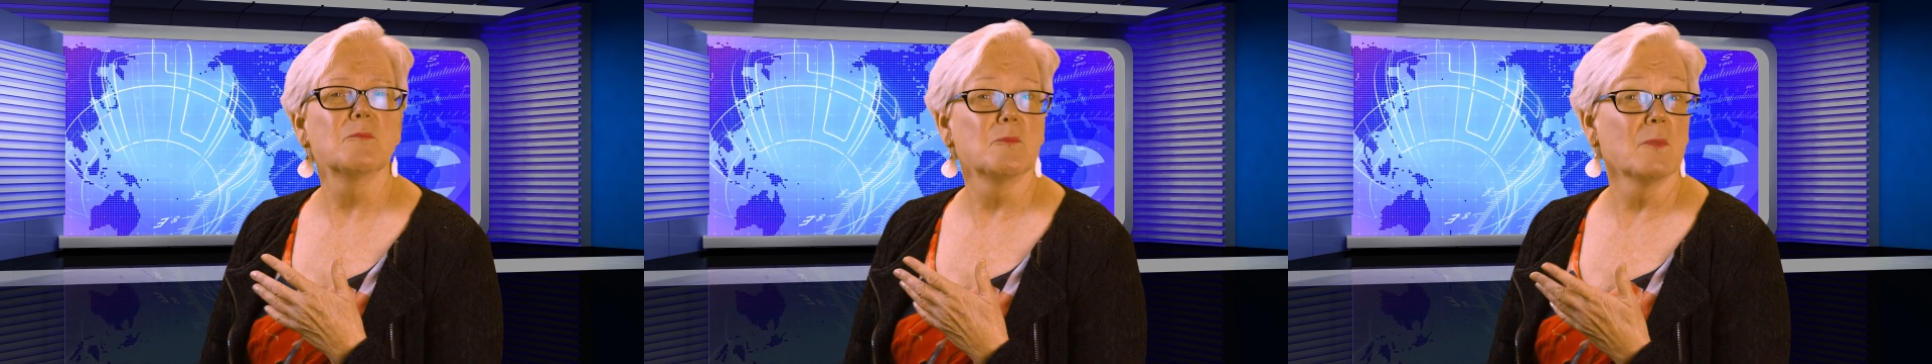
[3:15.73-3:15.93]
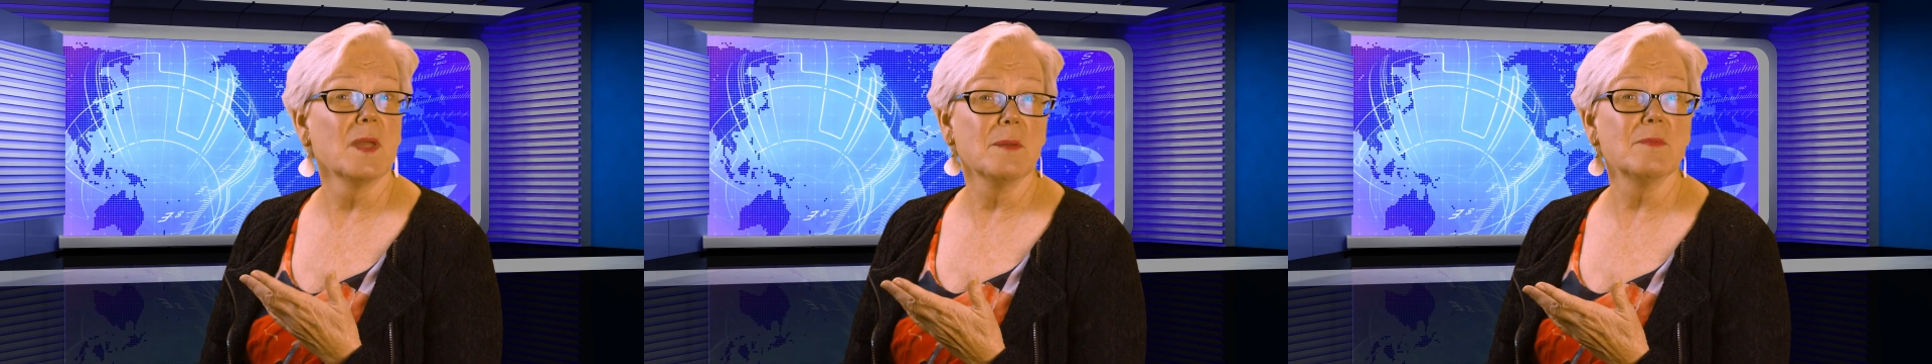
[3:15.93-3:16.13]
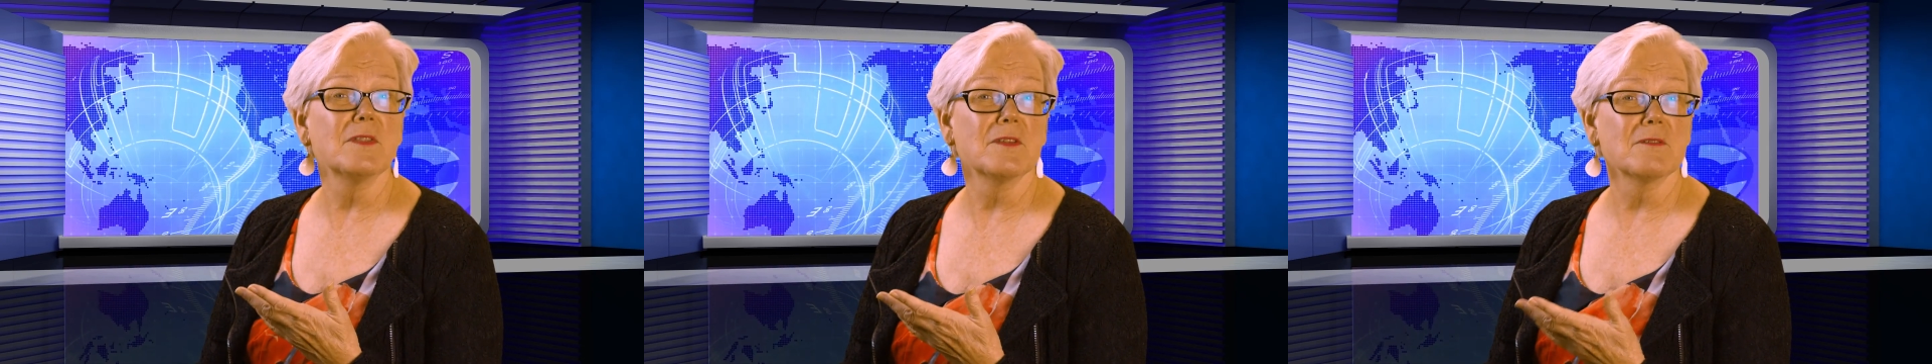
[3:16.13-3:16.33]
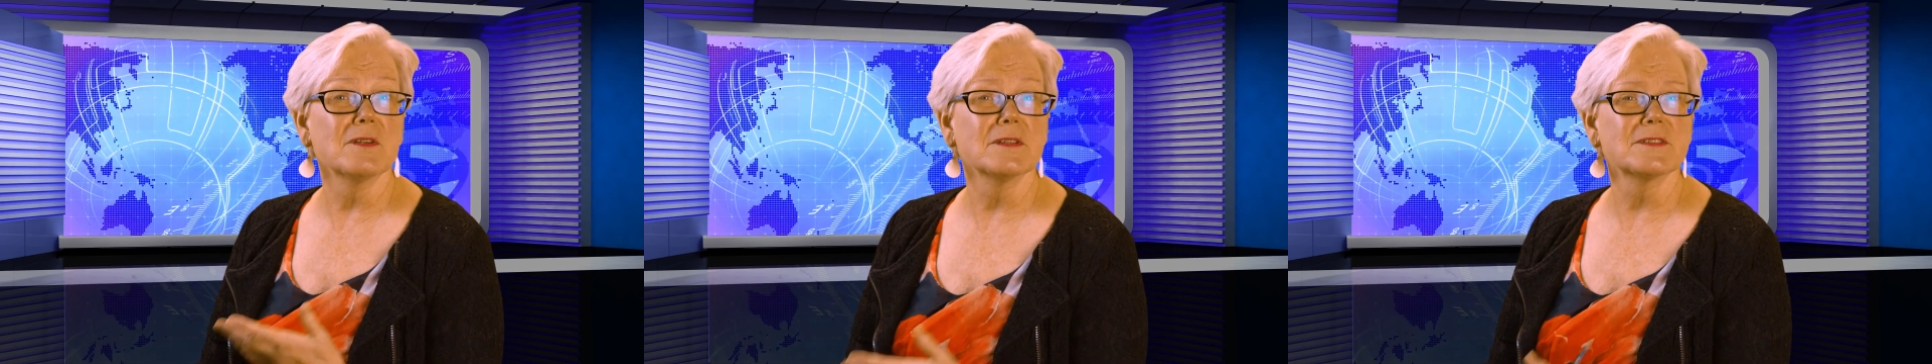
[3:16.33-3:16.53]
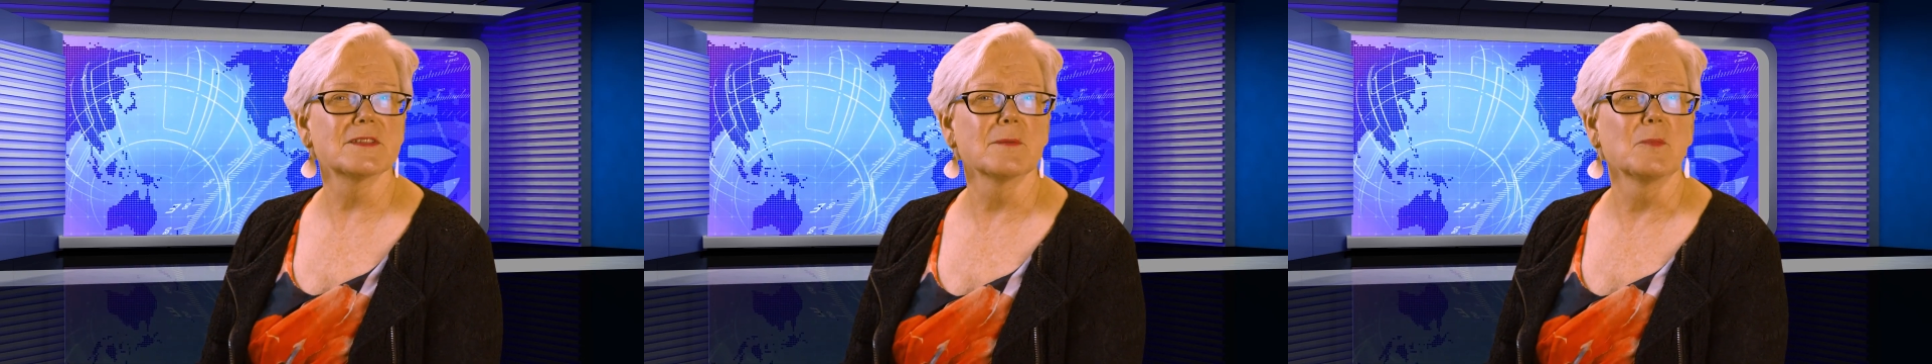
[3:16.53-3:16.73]
maybe there
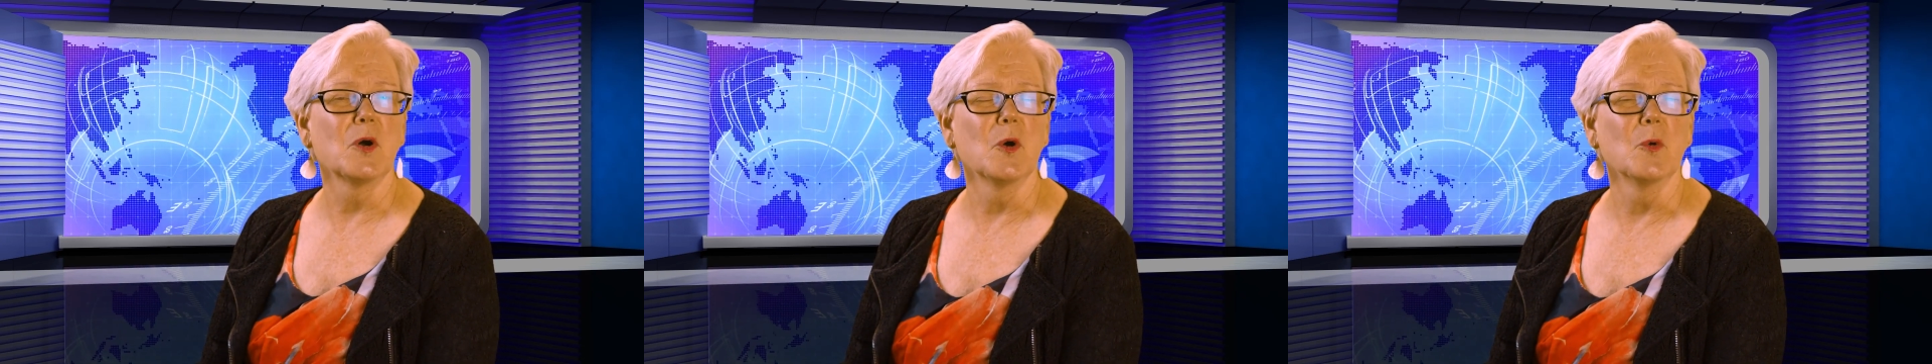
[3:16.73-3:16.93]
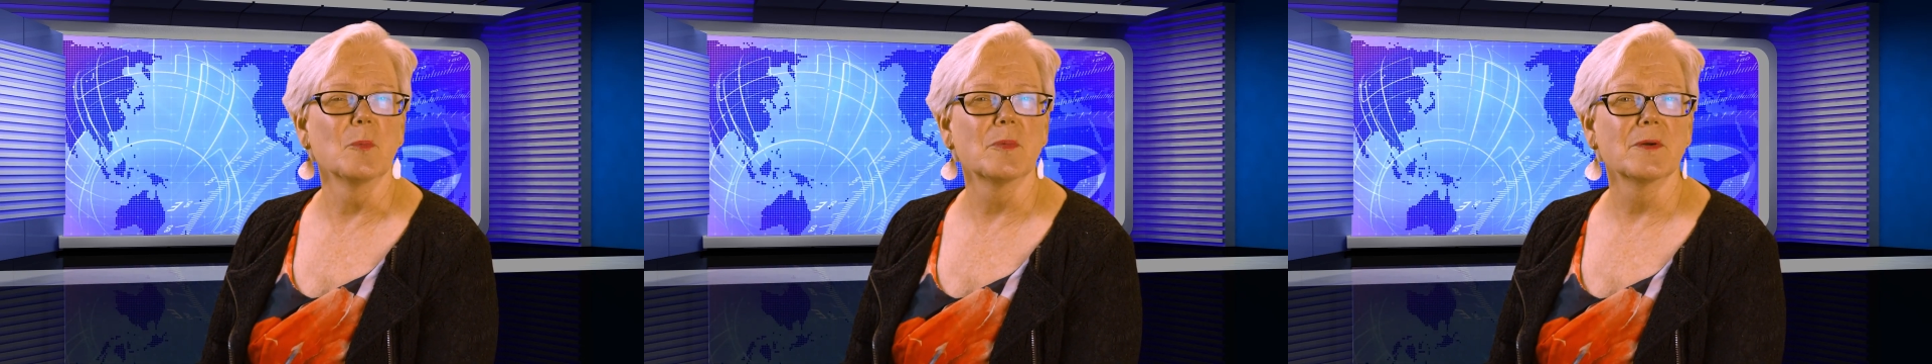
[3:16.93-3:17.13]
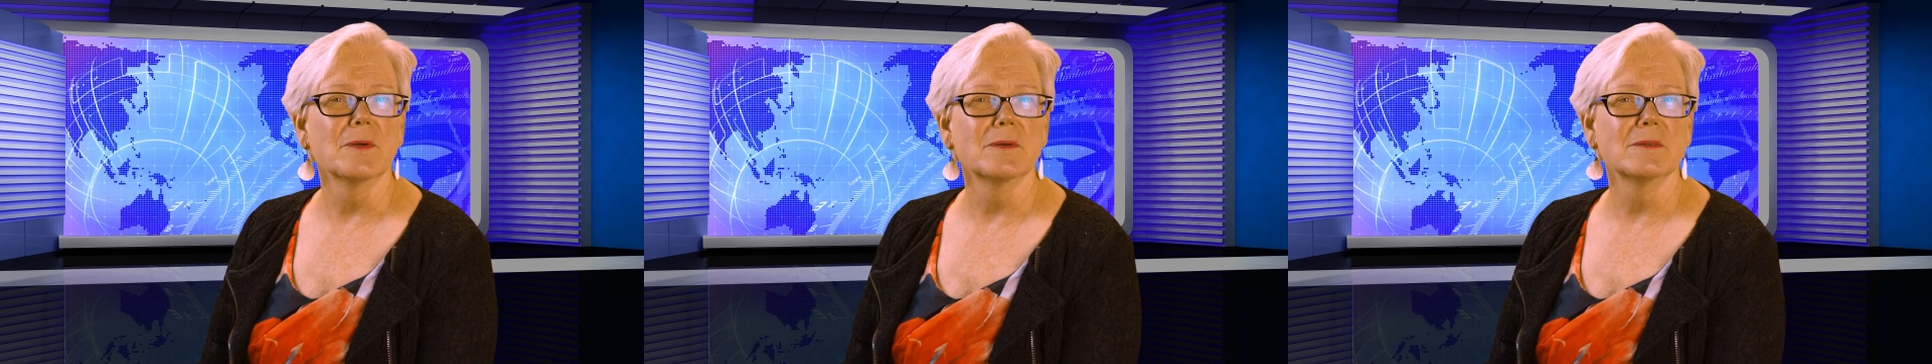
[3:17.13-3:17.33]
is some hope.